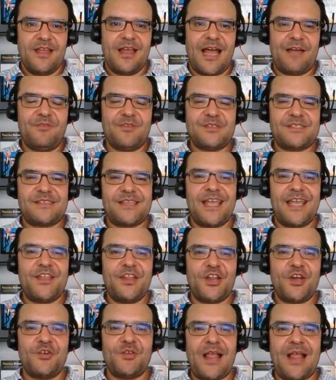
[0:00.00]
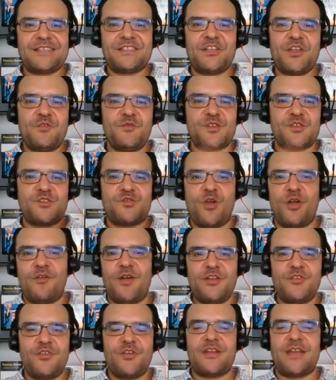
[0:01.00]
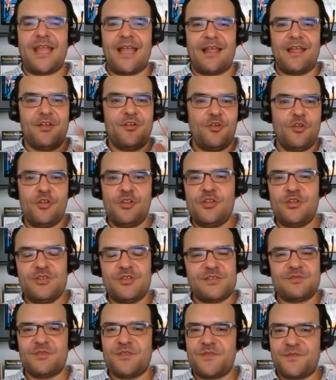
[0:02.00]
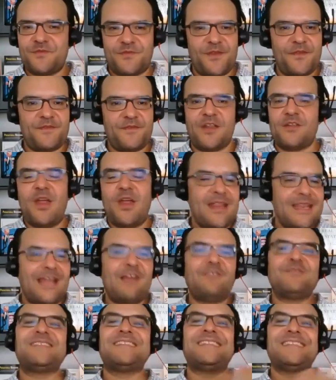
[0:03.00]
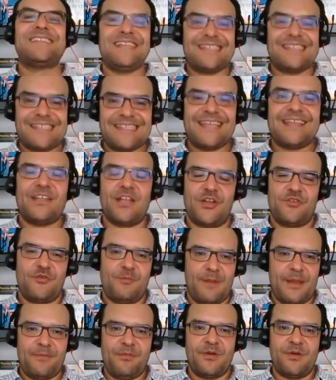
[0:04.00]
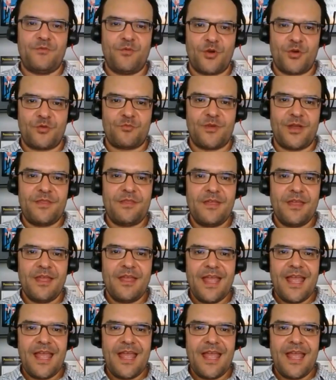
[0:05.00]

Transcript: I was saying, last year it was 1,200, and earlier this year was 1,500. Now it's 1,600 people we've worked with.